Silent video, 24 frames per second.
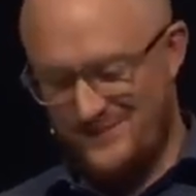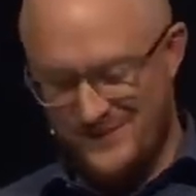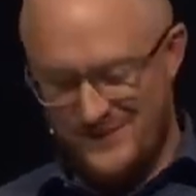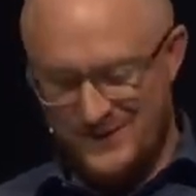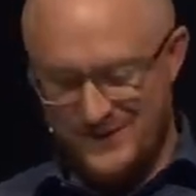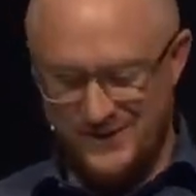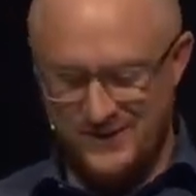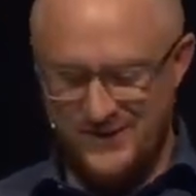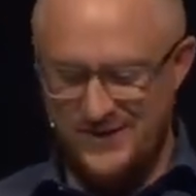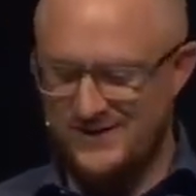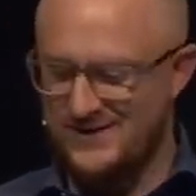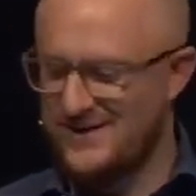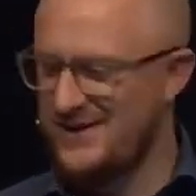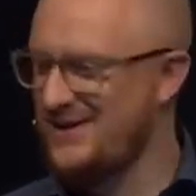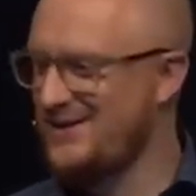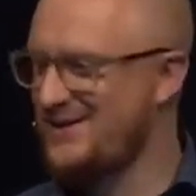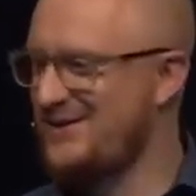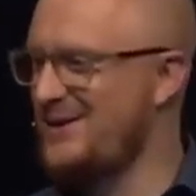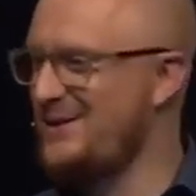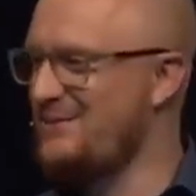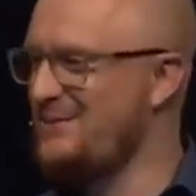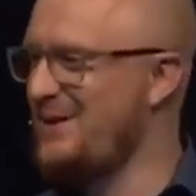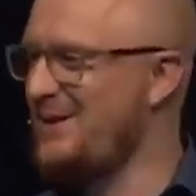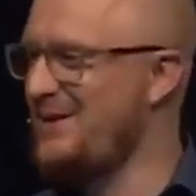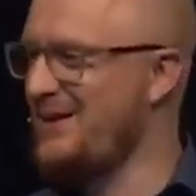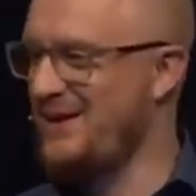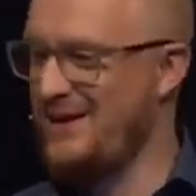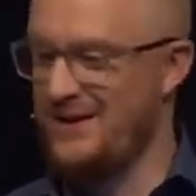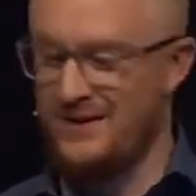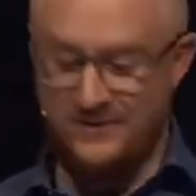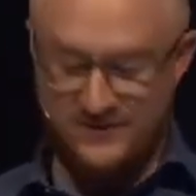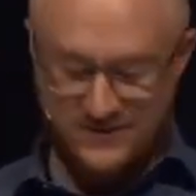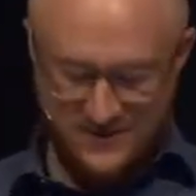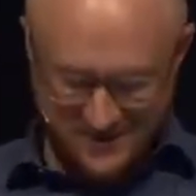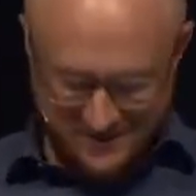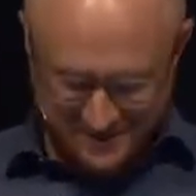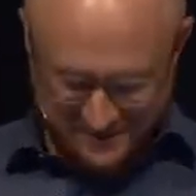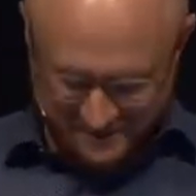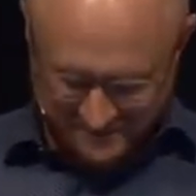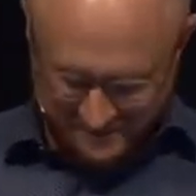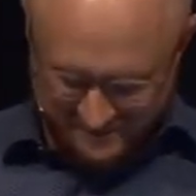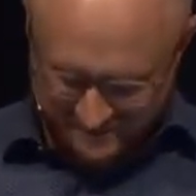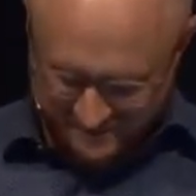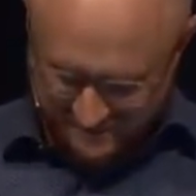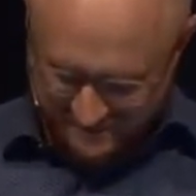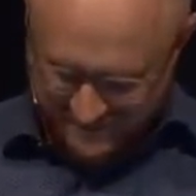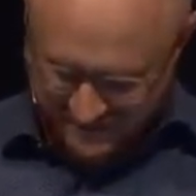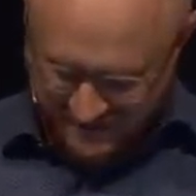So, he's going to start bugging you. Just
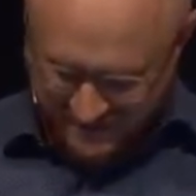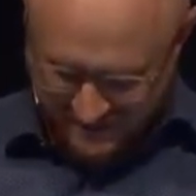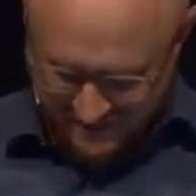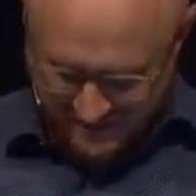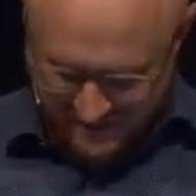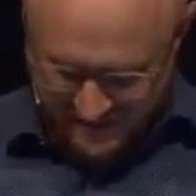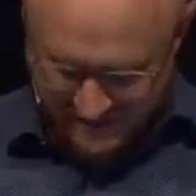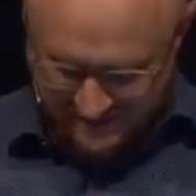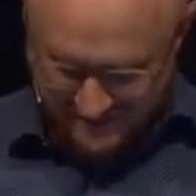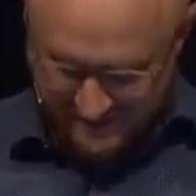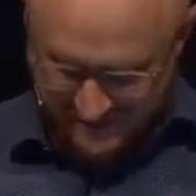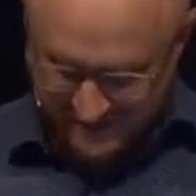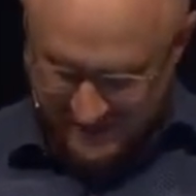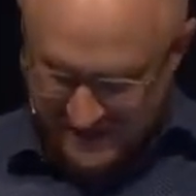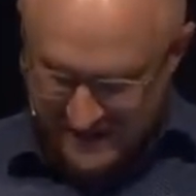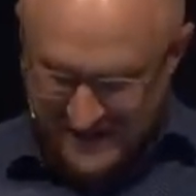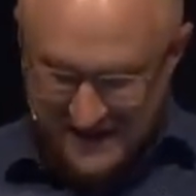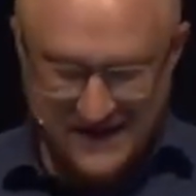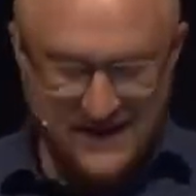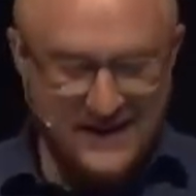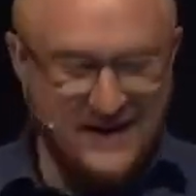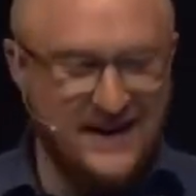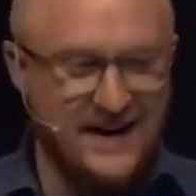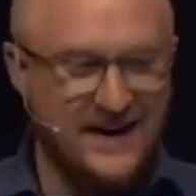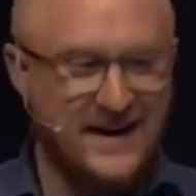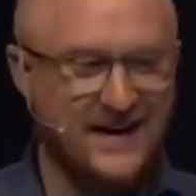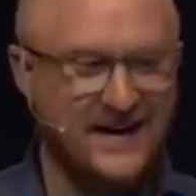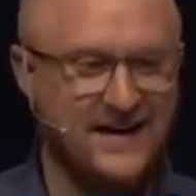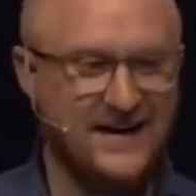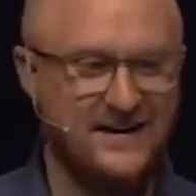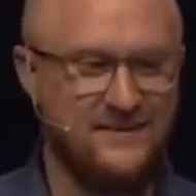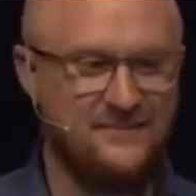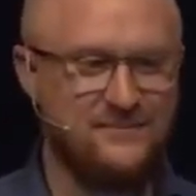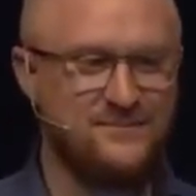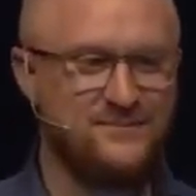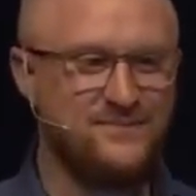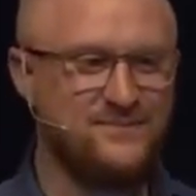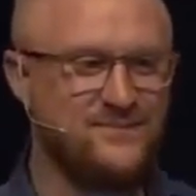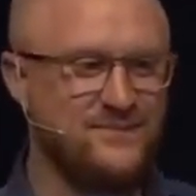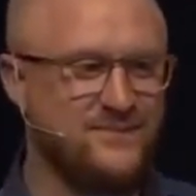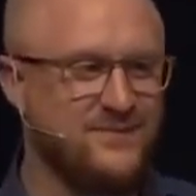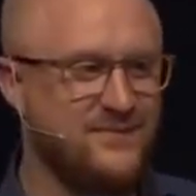anyway. Um,